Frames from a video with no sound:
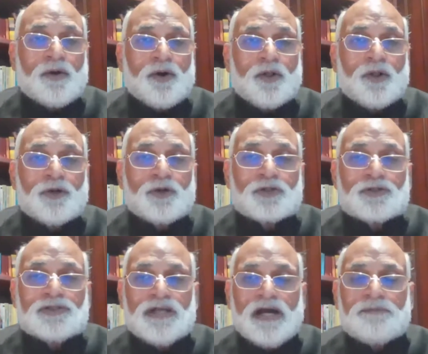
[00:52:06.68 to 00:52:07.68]
all
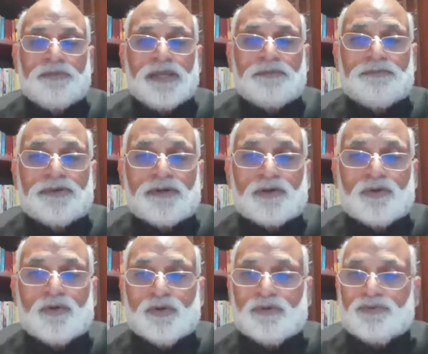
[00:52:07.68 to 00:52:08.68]
those young people
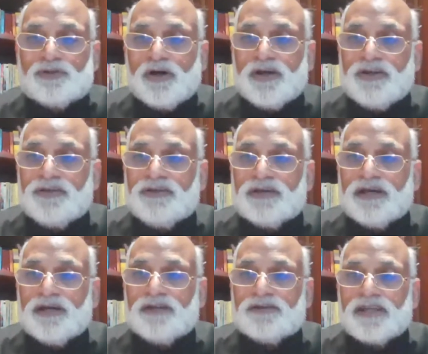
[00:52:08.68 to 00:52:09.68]
who have joined
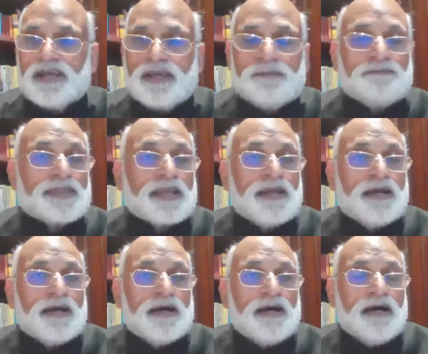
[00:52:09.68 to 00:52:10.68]
today
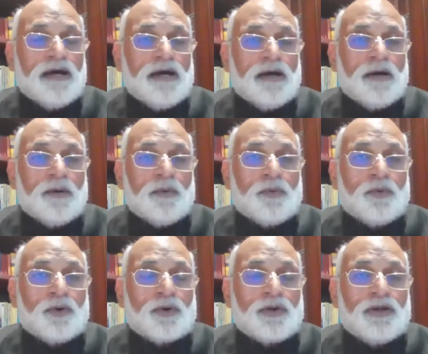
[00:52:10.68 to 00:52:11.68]

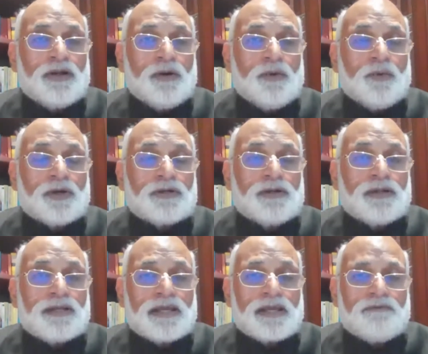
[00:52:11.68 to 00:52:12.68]
would
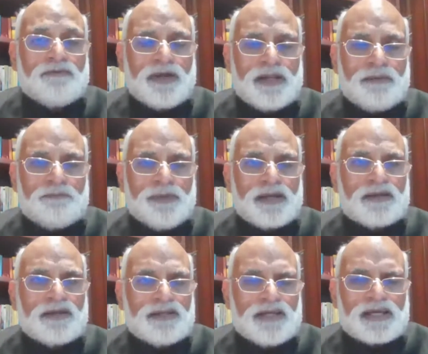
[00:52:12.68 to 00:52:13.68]
take a very big
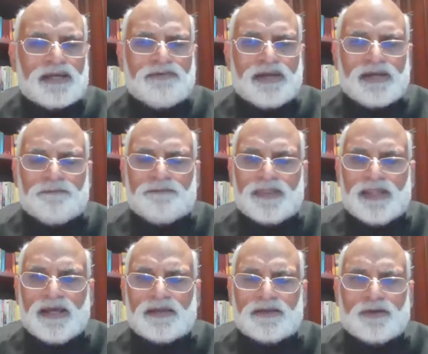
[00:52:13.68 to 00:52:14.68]
takeaway
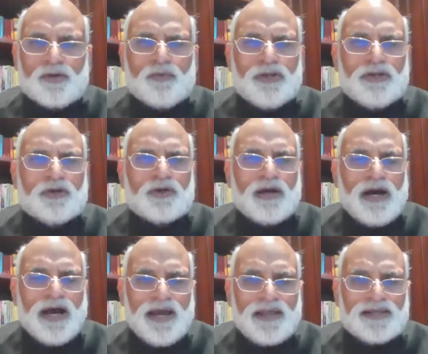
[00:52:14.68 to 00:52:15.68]
that when you are
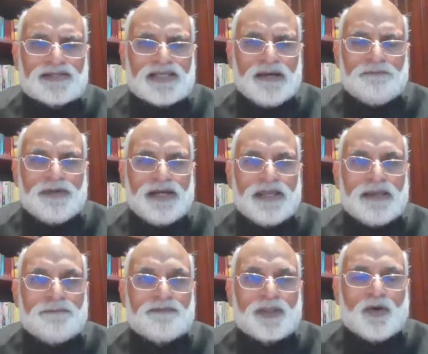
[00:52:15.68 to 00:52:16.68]
hiring
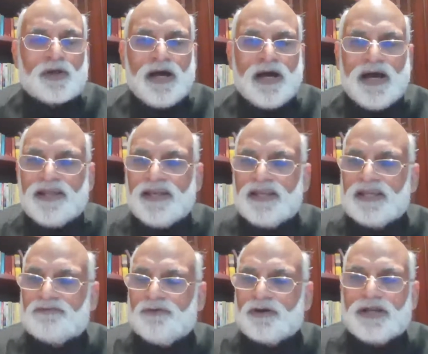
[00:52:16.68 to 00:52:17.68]
somebody, you are hiring
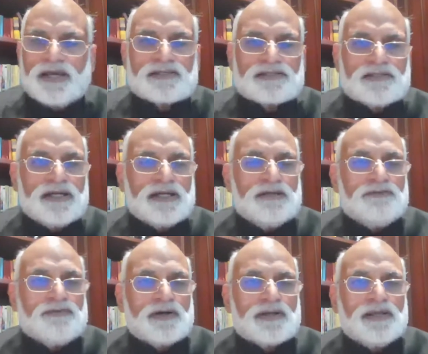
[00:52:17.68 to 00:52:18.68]
for next
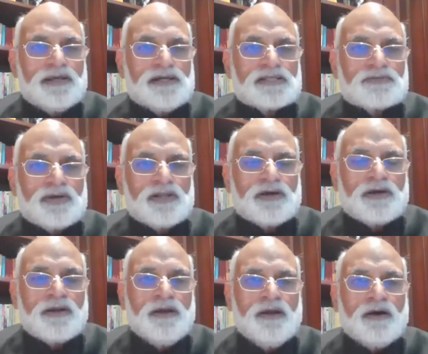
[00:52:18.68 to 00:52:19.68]
30-40 years for
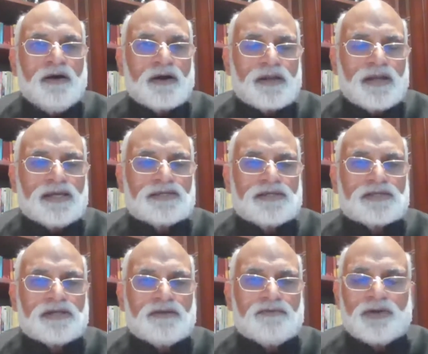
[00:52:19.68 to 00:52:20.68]
your
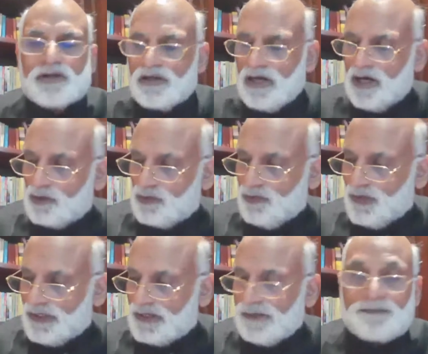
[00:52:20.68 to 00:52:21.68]
organization, for your output.